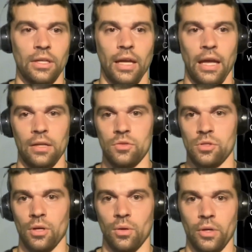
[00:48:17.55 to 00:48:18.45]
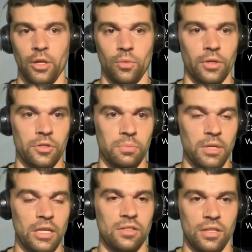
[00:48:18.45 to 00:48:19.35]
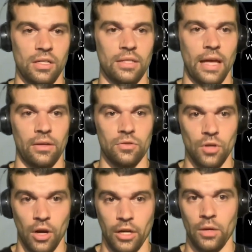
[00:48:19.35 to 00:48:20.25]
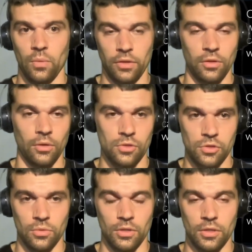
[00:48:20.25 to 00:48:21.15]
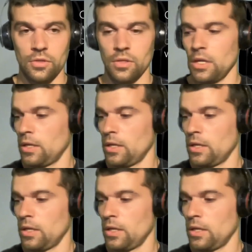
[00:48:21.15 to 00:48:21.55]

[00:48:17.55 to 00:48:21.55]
And so it was me sitting down and talking with those students